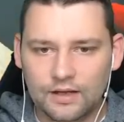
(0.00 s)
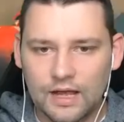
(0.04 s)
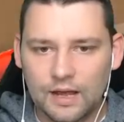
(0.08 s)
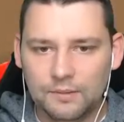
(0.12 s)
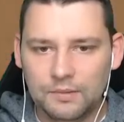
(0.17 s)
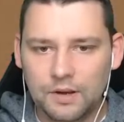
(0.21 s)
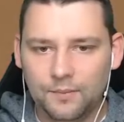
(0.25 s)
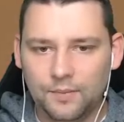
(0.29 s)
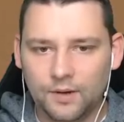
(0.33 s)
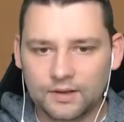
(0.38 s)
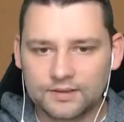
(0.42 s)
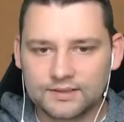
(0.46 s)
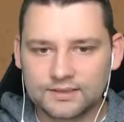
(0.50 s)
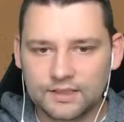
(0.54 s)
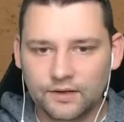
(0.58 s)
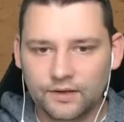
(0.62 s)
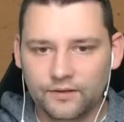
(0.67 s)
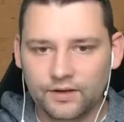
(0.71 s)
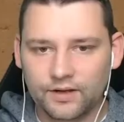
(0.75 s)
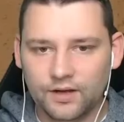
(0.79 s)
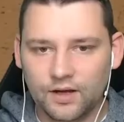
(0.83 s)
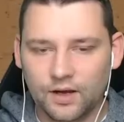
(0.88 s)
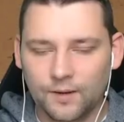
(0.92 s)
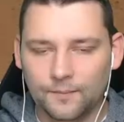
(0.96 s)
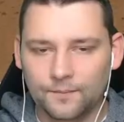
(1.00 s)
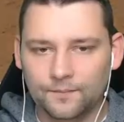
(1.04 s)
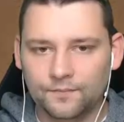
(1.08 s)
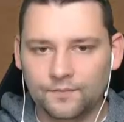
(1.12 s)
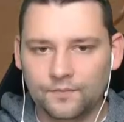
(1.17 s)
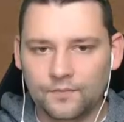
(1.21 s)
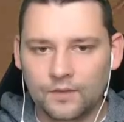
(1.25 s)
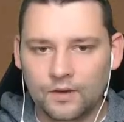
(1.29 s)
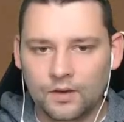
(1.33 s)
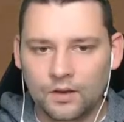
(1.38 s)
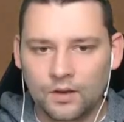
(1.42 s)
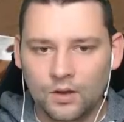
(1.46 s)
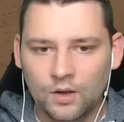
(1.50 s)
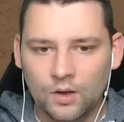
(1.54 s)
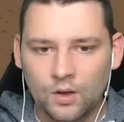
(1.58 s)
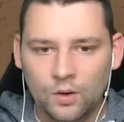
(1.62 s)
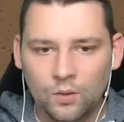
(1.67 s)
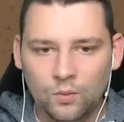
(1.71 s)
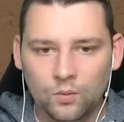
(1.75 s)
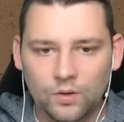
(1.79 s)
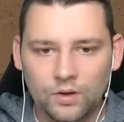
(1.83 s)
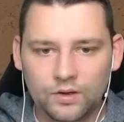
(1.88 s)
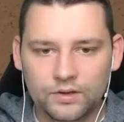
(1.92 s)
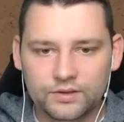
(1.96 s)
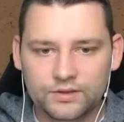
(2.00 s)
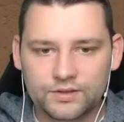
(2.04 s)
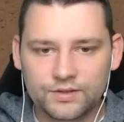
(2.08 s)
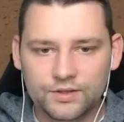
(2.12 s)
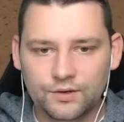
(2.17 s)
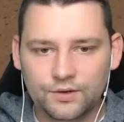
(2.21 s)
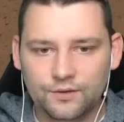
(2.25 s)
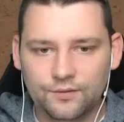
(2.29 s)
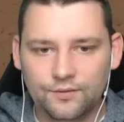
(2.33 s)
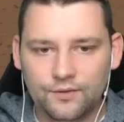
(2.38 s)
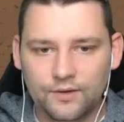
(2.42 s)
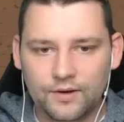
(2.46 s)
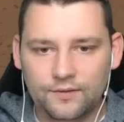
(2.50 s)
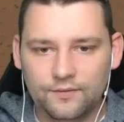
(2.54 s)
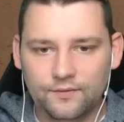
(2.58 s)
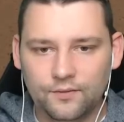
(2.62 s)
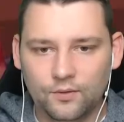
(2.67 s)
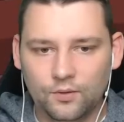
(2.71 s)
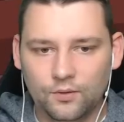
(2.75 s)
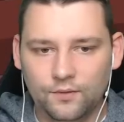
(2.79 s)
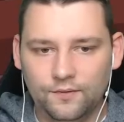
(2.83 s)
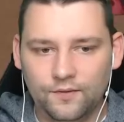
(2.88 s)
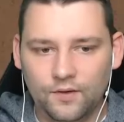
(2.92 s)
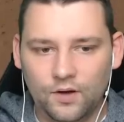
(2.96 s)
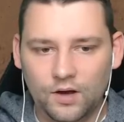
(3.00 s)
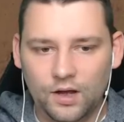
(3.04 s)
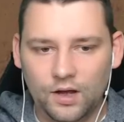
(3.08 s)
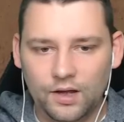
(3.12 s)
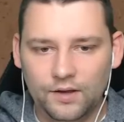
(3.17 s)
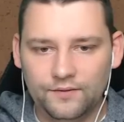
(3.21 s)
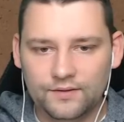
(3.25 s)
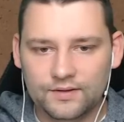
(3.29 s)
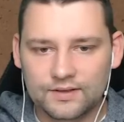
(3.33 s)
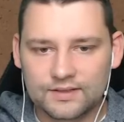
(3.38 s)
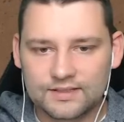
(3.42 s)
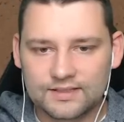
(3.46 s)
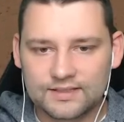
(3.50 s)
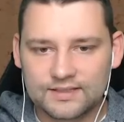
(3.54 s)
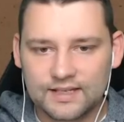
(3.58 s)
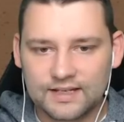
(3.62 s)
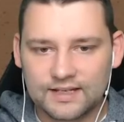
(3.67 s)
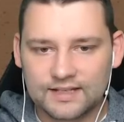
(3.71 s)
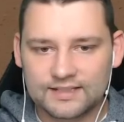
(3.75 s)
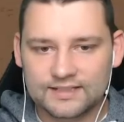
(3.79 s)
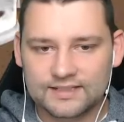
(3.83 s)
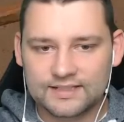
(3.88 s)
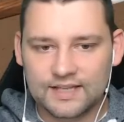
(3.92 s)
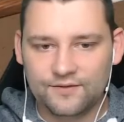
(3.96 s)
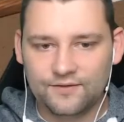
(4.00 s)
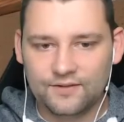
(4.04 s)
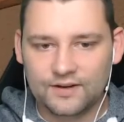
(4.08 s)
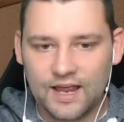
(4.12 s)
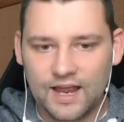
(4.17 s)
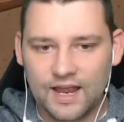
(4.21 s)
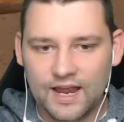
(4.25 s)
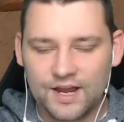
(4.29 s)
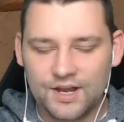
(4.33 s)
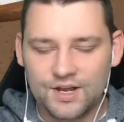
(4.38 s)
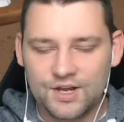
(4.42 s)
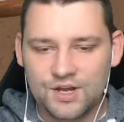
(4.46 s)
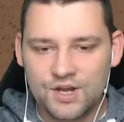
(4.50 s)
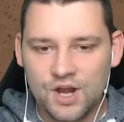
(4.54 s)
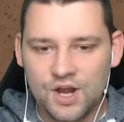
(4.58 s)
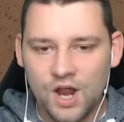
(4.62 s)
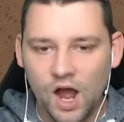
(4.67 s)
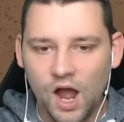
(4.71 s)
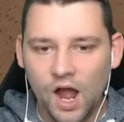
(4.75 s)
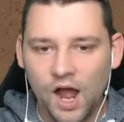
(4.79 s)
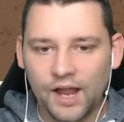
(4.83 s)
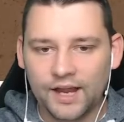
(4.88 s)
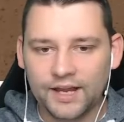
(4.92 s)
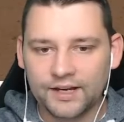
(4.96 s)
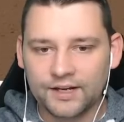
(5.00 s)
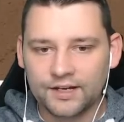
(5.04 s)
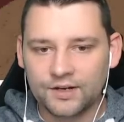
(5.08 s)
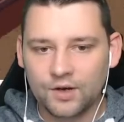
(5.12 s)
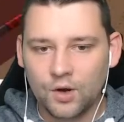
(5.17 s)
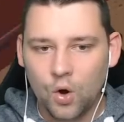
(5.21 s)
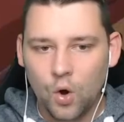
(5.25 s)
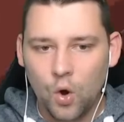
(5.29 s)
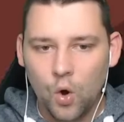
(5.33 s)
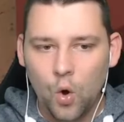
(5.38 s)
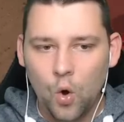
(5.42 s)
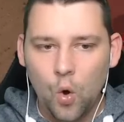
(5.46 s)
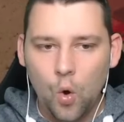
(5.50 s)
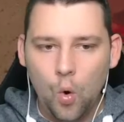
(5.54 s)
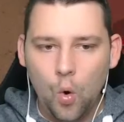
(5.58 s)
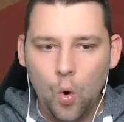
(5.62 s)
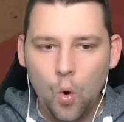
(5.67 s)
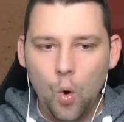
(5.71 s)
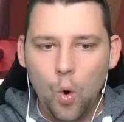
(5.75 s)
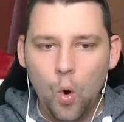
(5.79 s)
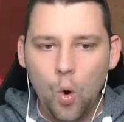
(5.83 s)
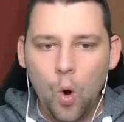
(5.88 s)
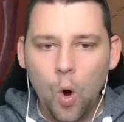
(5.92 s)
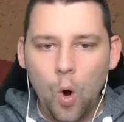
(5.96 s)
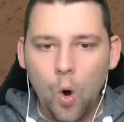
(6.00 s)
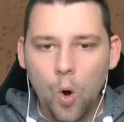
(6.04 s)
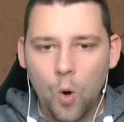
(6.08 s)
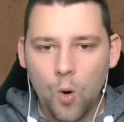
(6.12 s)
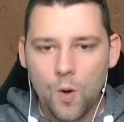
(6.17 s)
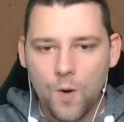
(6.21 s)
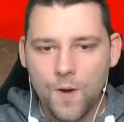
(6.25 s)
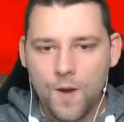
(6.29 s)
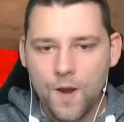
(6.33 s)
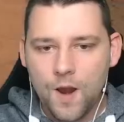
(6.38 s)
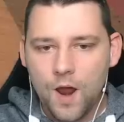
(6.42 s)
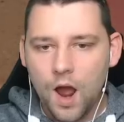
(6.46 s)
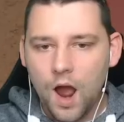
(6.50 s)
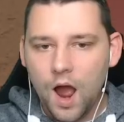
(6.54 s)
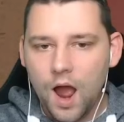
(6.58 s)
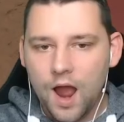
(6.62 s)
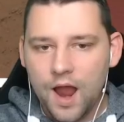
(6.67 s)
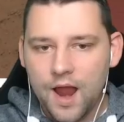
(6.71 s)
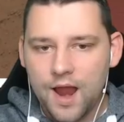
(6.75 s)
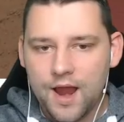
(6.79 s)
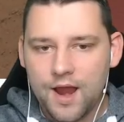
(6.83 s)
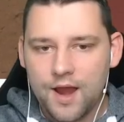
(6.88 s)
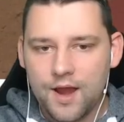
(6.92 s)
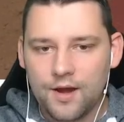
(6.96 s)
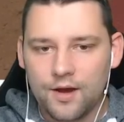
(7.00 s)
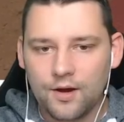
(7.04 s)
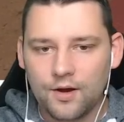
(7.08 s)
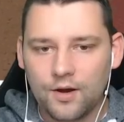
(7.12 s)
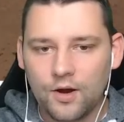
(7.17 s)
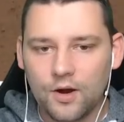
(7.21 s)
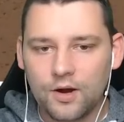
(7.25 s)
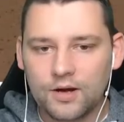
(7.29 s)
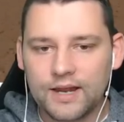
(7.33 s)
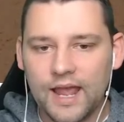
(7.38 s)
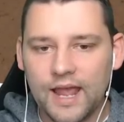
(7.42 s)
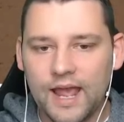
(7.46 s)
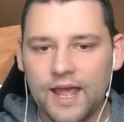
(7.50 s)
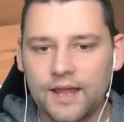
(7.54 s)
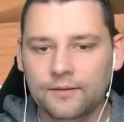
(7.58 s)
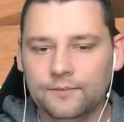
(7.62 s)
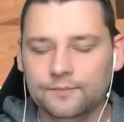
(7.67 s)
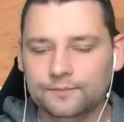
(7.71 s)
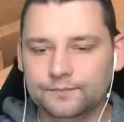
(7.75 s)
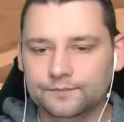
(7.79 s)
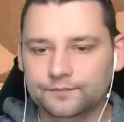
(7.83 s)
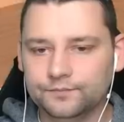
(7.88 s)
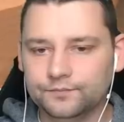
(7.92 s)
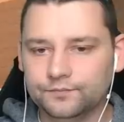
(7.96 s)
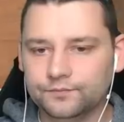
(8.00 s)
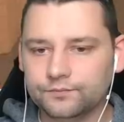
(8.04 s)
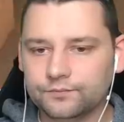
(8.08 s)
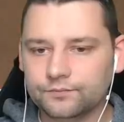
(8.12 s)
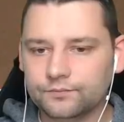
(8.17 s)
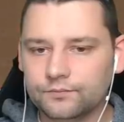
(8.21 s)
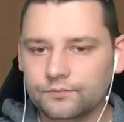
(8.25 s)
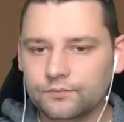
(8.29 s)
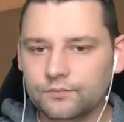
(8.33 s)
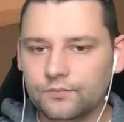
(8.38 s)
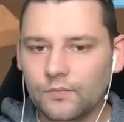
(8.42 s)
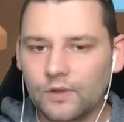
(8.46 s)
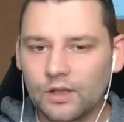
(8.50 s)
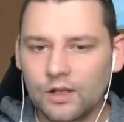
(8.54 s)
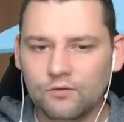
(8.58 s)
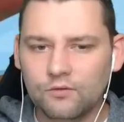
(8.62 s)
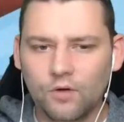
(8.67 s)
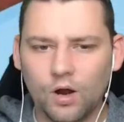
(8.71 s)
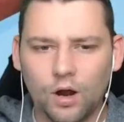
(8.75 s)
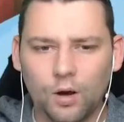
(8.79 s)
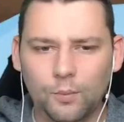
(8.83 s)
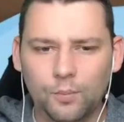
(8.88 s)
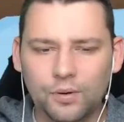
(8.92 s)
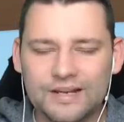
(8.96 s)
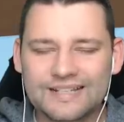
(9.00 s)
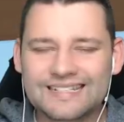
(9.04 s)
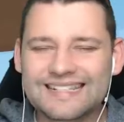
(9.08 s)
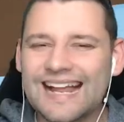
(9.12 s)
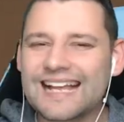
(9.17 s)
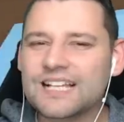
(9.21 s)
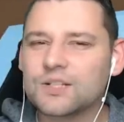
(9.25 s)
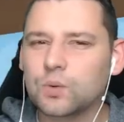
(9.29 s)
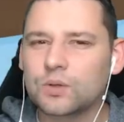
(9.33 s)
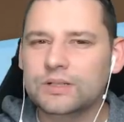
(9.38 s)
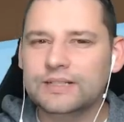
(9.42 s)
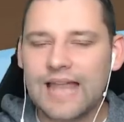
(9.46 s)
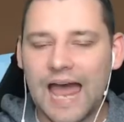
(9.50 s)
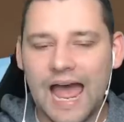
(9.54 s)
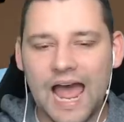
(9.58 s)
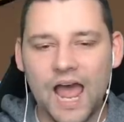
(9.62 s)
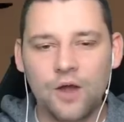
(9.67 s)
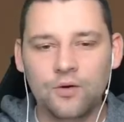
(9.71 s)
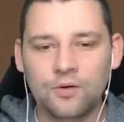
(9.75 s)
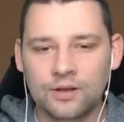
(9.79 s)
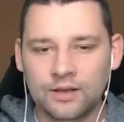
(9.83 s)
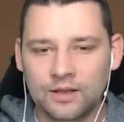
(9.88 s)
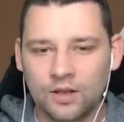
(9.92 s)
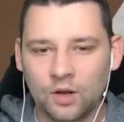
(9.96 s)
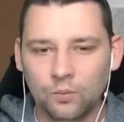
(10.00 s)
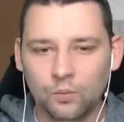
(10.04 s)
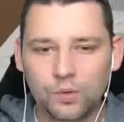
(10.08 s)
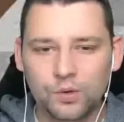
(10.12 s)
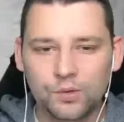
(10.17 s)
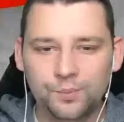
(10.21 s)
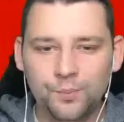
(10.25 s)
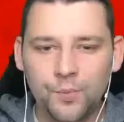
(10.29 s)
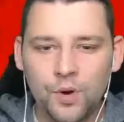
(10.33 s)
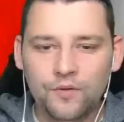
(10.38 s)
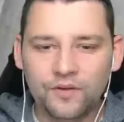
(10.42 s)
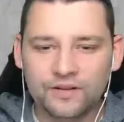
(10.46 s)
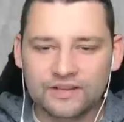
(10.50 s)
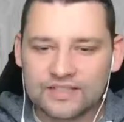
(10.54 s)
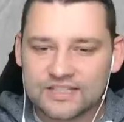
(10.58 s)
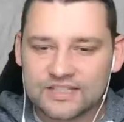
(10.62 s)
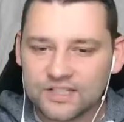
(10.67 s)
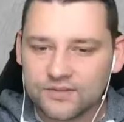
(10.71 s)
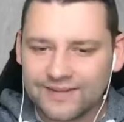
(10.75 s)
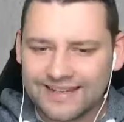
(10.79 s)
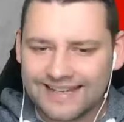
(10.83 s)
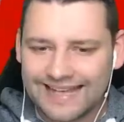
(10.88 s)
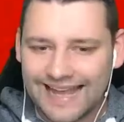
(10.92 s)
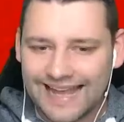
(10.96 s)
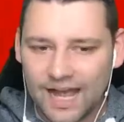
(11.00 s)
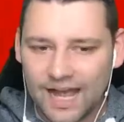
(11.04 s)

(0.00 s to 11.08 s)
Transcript: How many boxes have I got? One, two, three, four, five, six, seven, eight, nine. Ooh, nine! Okay. Right, I'll put this last one down and then we'll move on to something